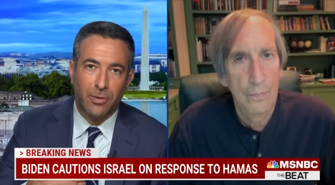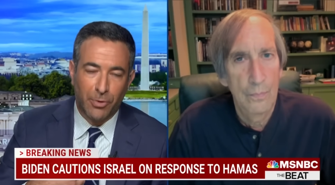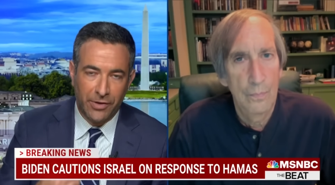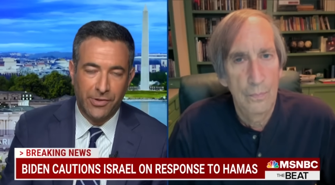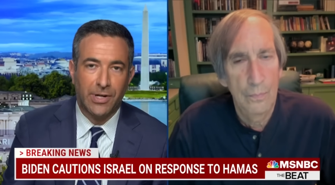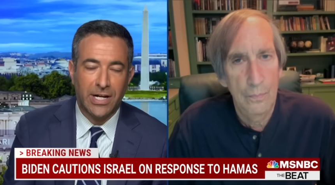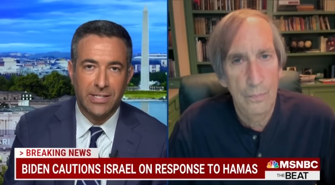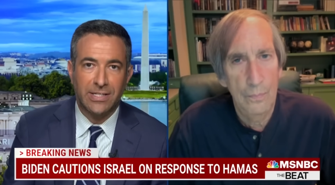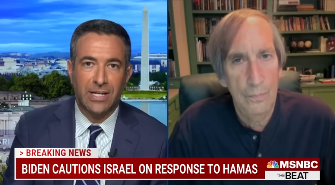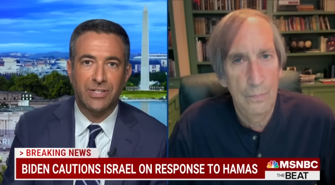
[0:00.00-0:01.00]
Speaker 1: the President of the United
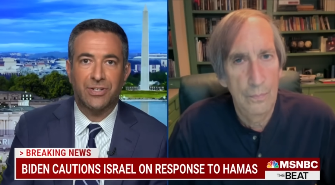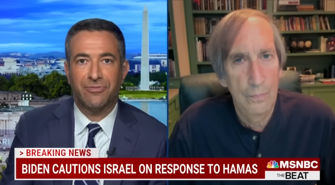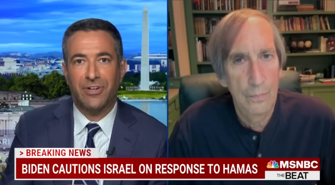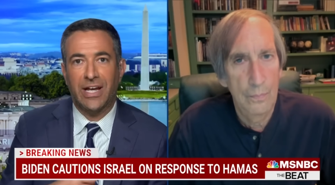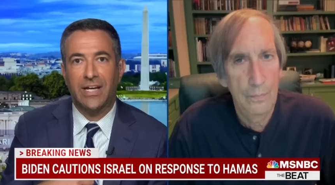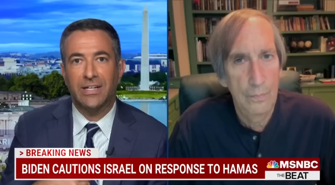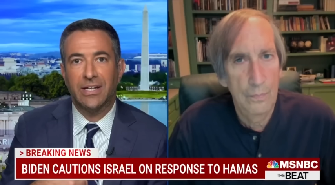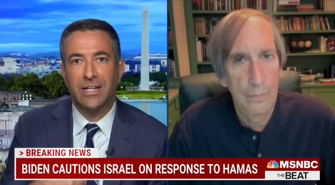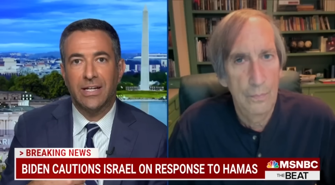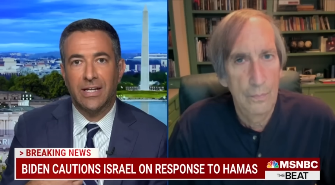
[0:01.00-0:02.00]
States conveyed
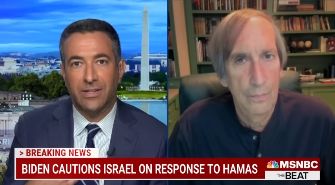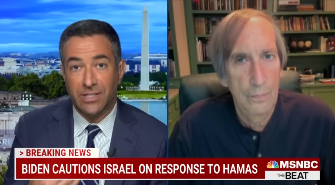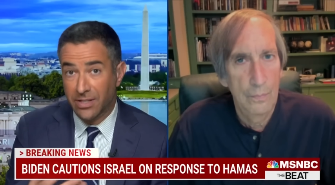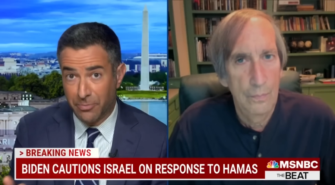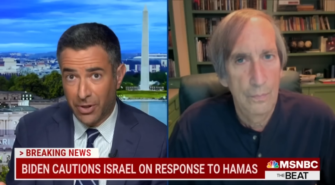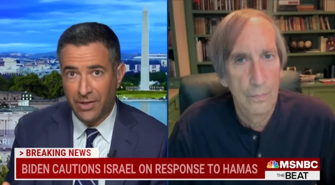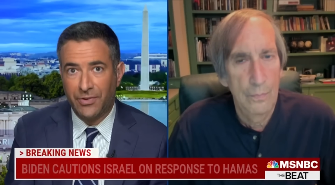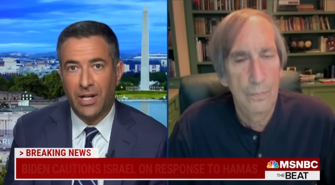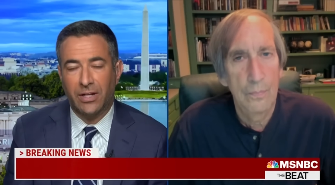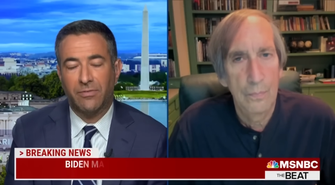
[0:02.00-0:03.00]
in this
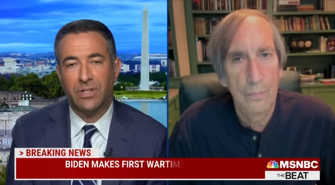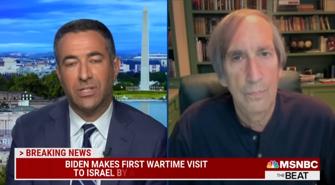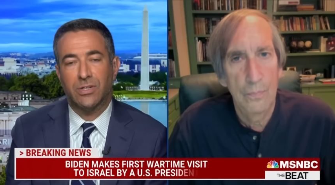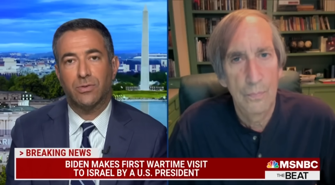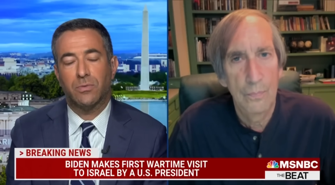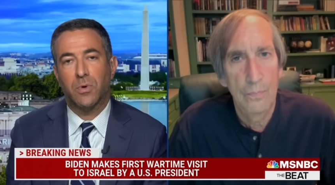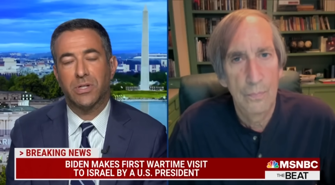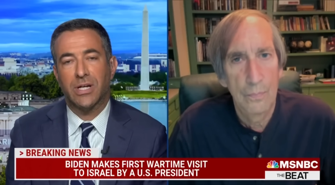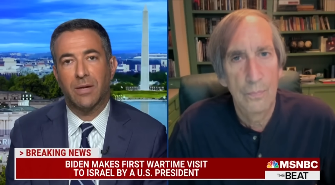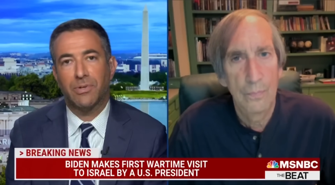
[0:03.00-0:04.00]
unprecedented visit to a
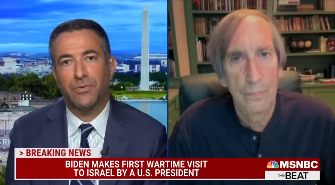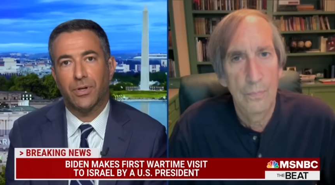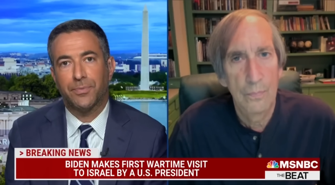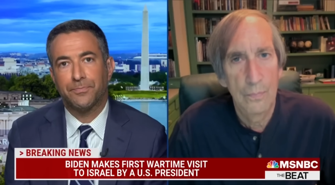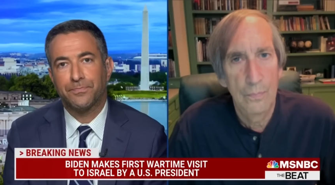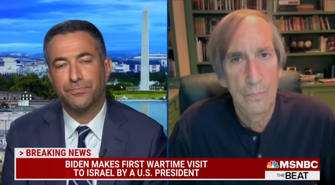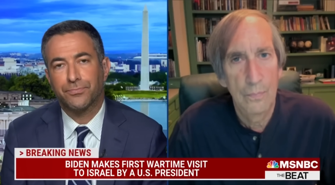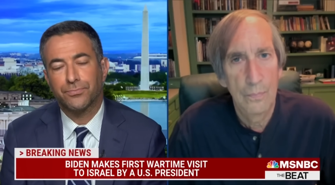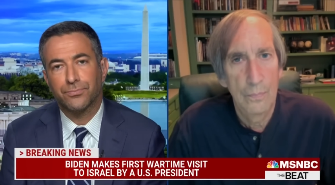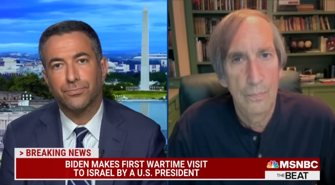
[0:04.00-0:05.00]
wartime Israel?
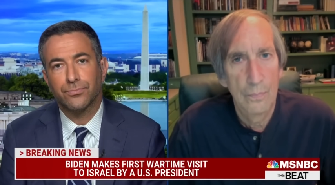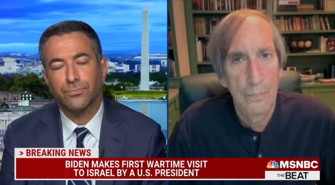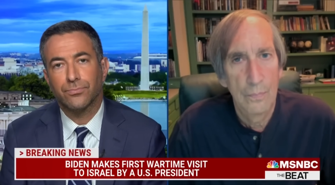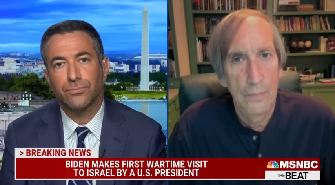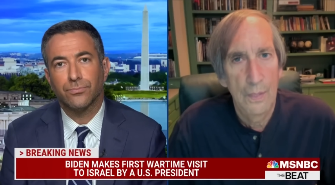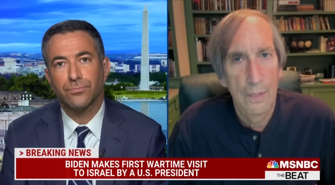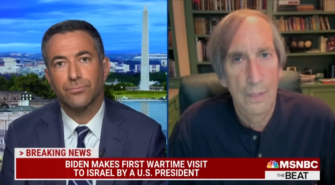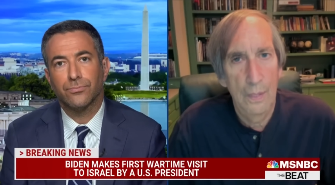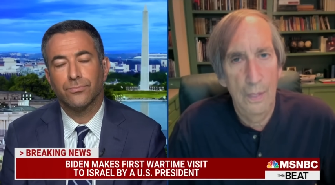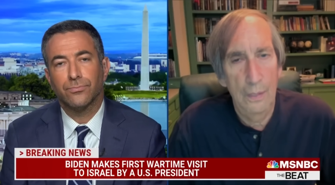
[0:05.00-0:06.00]

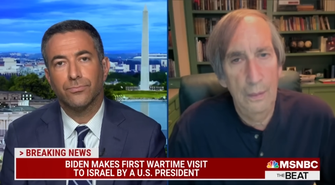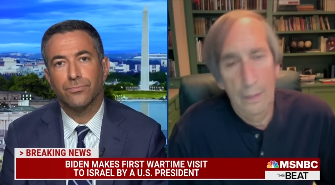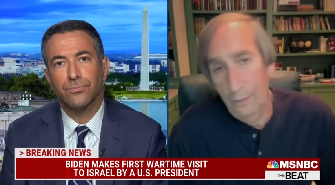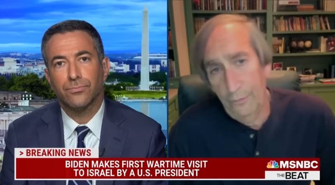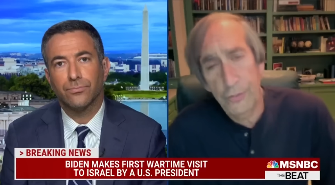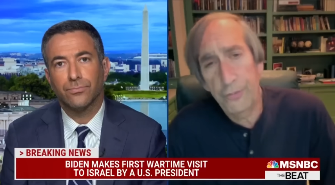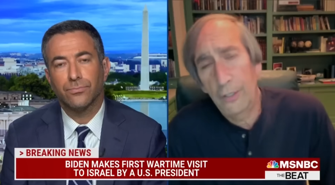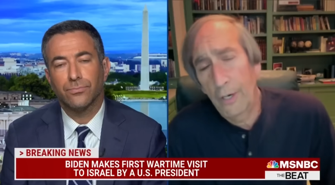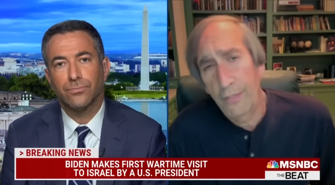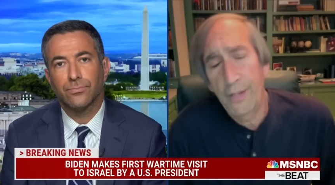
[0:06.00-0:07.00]
Speaker 2: Uh, first of all,
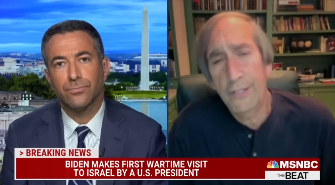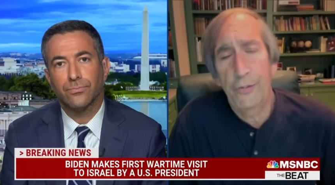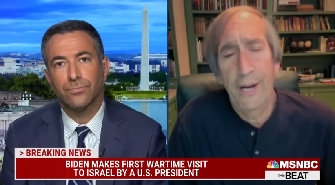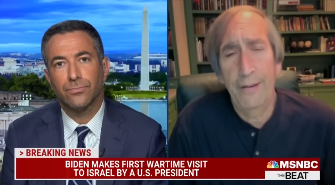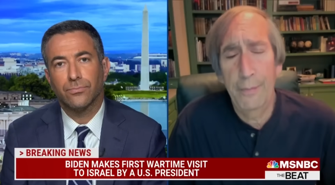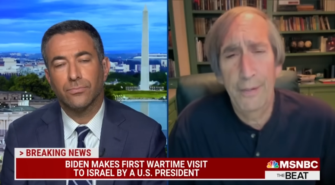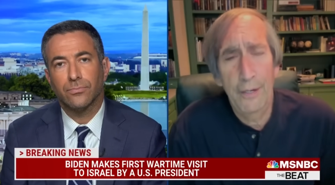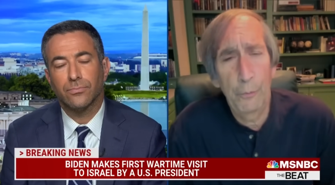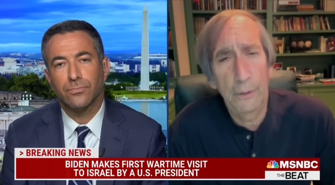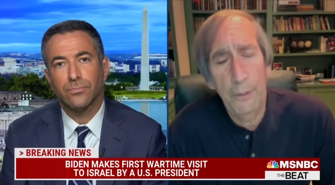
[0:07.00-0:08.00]
Ari, thanks for having me. It
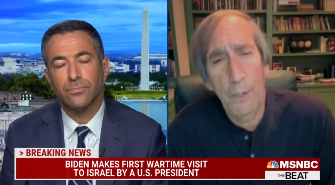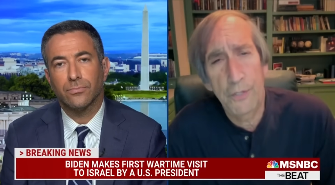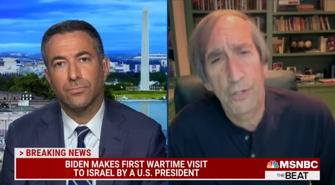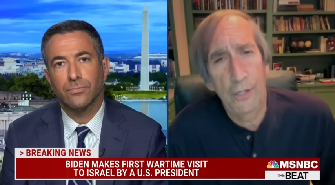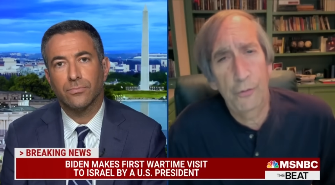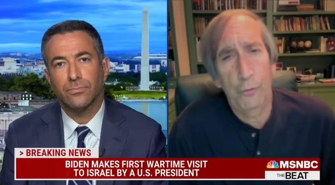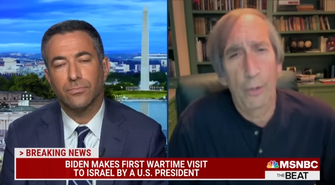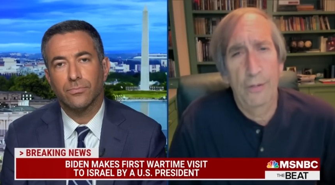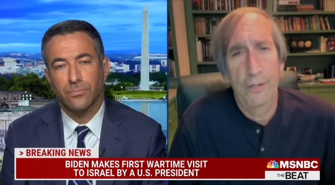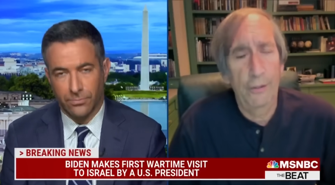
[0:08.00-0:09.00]
really was an
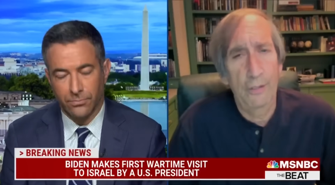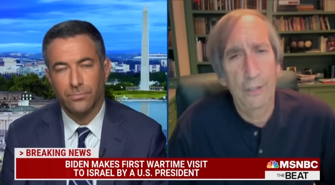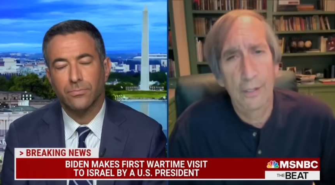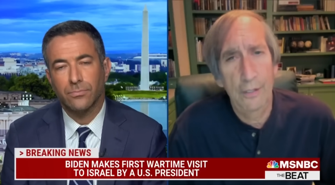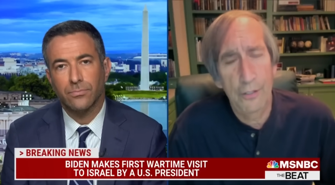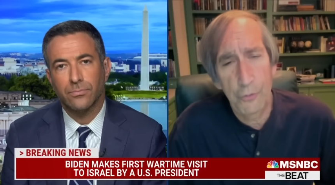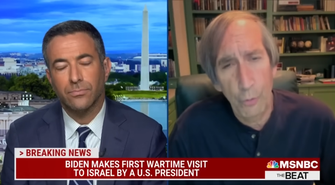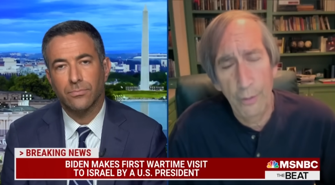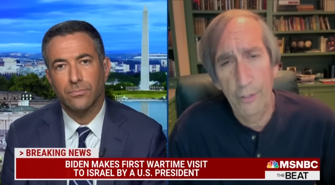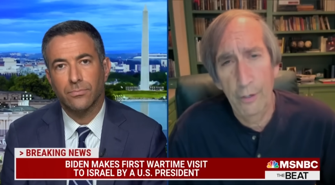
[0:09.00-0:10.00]
extraordinary,
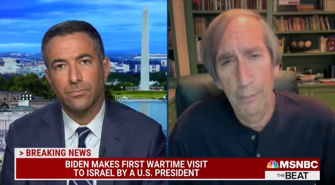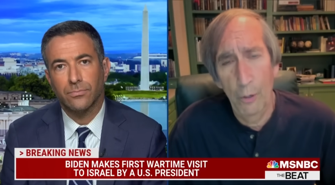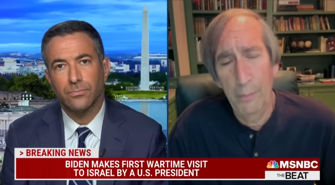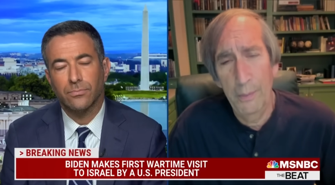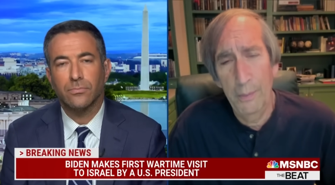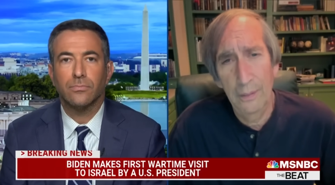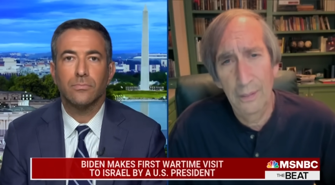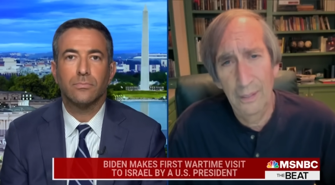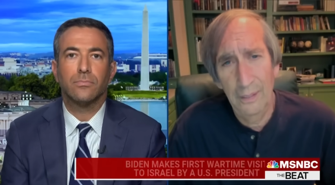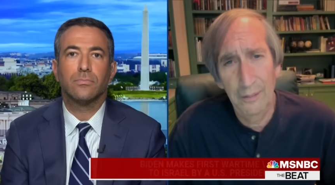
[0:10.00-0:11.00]
extraordinary moment.
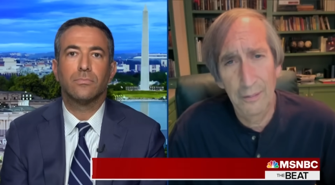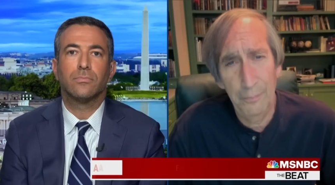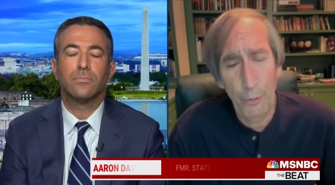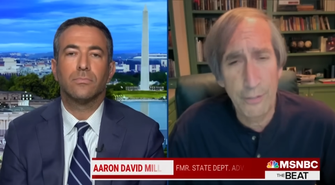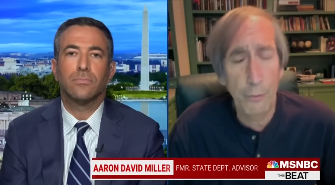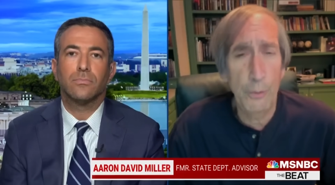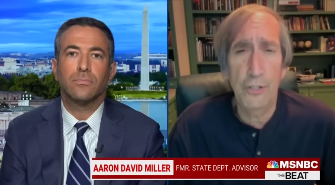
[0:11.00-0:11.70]
President was